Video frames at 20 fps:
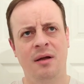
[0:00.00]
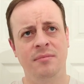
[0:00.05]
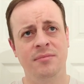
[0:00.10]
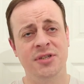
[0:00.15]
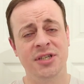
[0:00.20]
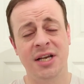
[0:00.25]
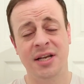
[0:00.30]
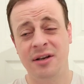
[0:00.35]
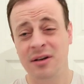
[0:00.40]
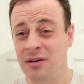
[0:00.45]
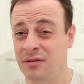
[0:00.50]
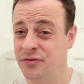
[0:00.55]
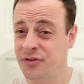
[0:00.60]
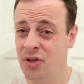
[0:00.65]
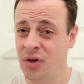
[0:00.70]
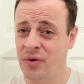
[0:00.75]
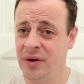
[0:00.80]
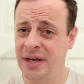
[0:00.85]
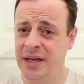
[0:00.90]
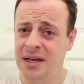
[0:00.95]
Second half
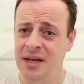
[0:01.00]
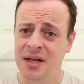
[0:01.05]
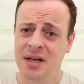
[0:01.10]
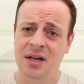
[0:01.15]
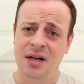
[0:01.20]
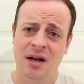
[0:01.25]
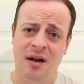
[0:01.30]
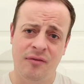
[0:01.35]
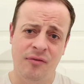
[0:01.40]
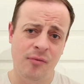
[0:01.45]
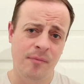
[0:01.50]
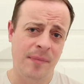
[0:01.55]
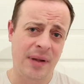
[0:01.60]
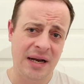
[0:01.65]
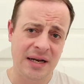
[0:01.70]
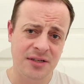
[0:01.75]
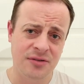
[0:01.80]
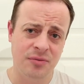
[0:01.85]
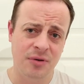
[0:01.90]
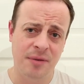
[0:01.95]
started. I thought
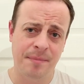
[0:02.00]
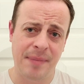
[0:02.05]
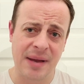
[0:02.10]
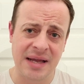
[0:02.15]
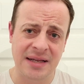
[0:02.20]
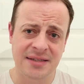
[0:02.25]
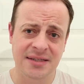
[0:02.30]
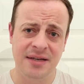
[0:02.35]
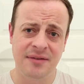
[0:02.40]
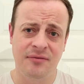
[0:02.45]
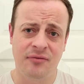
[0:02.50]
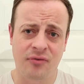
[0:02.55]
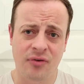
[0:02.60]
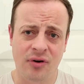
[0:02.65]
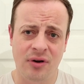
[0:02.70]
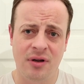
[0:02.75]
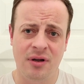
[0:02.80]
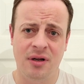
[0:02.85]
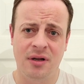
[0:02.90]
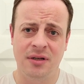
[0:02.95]
Palace were the better team
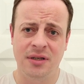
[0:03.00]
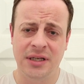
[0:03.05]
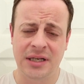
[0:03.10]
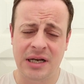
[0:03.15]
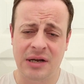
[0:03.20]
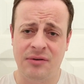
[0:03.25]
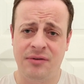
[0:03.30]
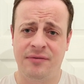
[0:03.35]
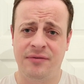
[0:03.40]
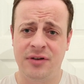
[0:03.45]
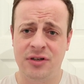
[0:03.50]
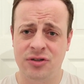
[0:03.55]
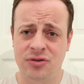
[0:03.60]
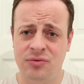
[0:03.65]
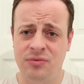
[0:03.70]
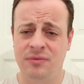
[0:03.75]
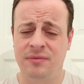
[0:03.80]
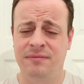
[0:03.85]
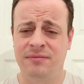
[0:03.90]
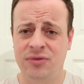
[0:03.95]
for, the first
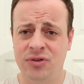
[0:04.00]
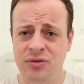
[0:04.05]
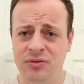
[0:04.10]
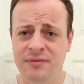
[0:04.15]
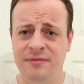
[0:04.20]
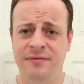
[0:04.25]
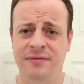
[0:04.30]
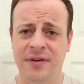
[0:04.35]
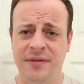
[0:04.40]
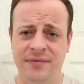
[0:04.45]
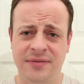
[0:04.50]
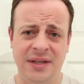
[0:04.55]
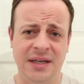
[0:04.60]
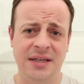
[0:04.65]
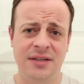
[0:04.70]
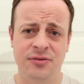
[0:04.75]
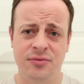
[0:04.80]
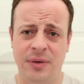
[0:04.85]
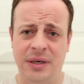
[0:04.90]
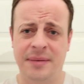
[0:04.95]
sort of good
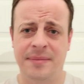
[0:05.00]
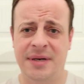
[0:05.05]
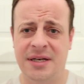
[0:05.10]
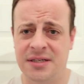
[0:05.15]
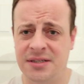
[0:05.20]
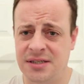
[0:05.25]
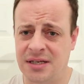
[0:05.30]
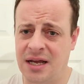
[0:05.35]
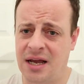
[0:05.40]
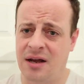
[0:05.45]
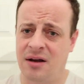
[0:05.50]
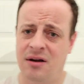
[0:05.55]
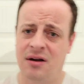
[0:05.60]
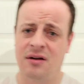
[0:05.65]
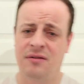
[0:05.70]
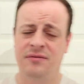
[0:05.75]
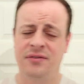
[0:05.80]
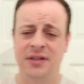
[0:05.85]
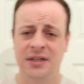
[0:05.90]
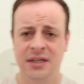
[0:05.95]
15, 20 minutes of that
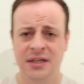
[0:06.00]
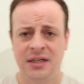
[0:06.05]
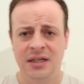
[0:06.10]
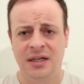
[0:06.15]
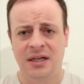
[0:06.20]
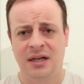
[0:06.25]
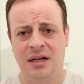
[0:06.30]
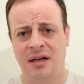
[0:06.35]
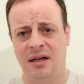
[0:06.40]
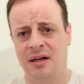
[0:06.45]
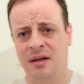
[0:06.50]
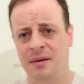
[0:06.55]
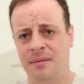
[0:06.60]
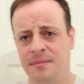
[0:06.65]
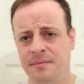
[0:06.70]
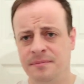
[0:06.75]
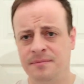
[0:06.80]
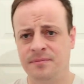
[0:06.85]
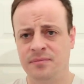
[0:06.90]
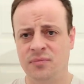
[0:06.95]
half.
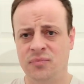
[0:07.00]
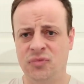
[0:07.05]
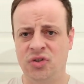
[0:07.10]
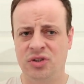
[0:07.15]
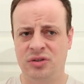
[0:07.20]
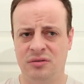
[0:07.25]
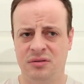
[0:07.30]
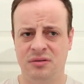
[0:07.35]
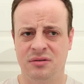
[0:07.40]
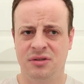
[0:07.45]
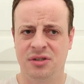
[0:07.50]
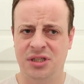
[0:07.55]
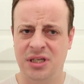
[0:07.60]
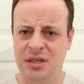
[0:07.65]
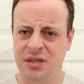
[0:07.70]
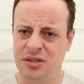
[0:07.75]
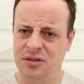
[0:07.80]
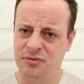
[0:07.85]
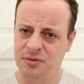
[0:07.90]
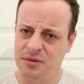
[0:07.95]
Just
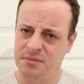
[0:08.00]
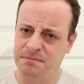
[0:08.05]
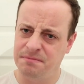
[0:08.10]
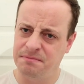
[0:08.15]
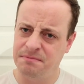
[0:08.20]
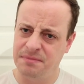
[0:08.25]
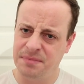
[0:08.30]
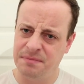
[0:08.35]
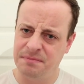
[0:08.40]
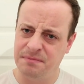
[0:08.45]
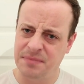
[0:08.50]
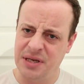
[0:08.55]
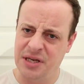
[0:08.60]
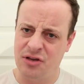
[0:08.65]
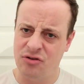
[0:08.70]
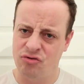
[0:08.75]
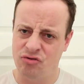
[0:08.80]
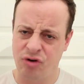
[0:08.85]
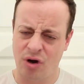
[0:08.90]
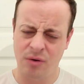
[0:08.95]
seemed to be
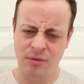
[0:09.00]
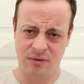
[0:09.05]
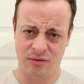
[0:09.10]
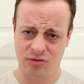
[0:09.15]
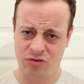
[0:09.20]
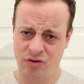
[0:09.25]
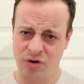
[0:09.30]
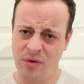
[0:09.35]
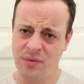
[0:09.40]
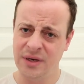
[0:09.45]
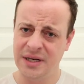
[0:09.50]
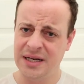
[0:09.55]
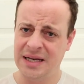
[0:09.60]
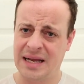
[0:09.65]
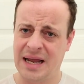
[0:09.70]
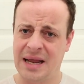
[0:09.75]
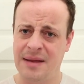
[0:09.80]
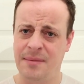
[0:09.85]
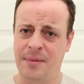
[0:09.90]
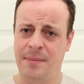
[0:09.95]
controlling the
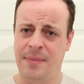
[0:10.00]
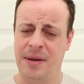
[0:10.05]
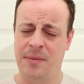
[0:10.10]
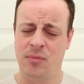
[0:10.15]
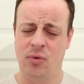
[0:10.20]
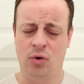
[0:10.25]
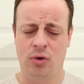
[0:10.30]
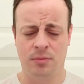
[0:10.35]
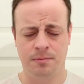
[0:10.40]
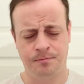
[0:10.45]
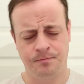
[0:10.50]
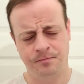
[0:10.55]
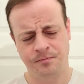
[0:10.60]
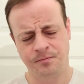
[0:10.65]
game a bit more.